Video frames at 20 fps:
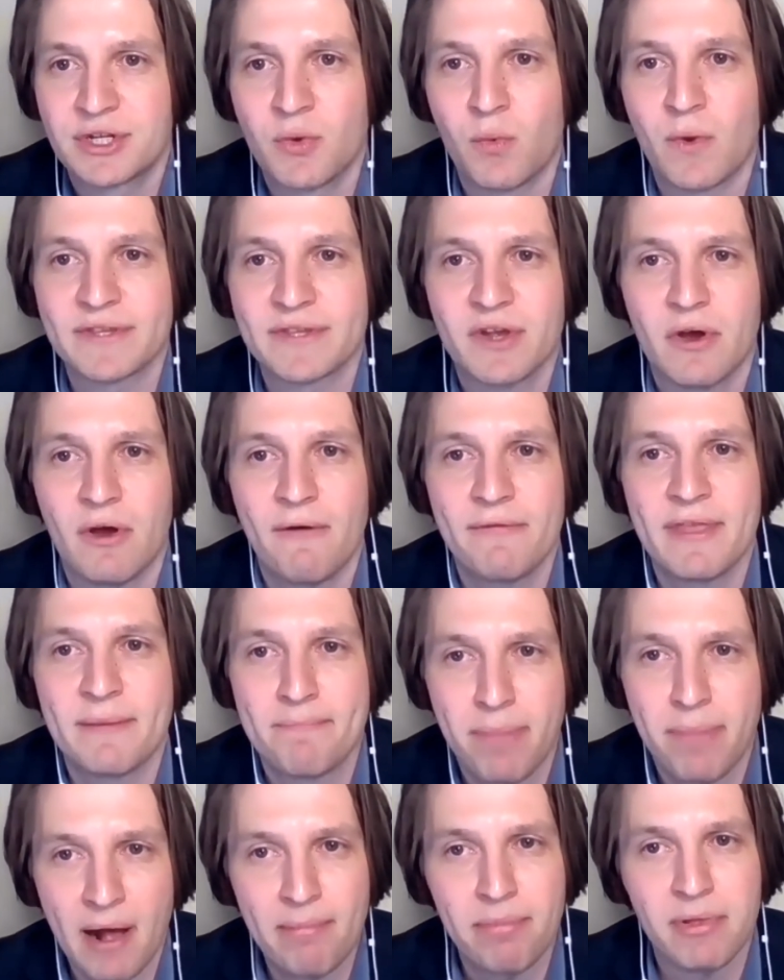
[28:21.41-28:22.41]
to what's called the
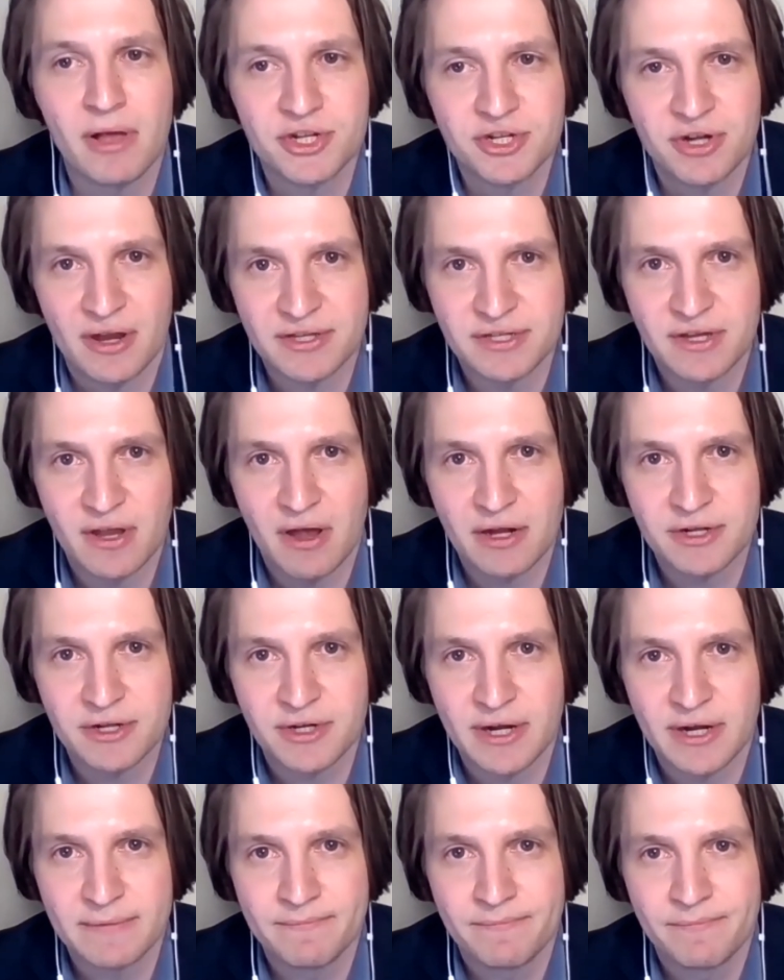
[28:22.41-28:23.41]
public trust
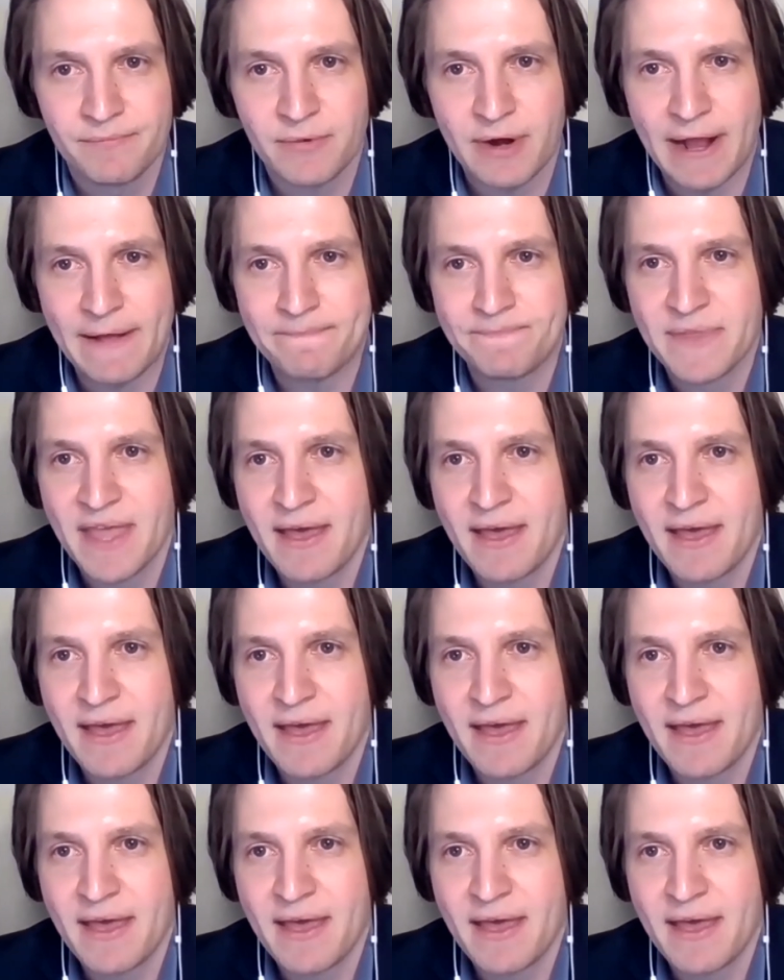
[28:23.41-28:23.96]
doctrine, right?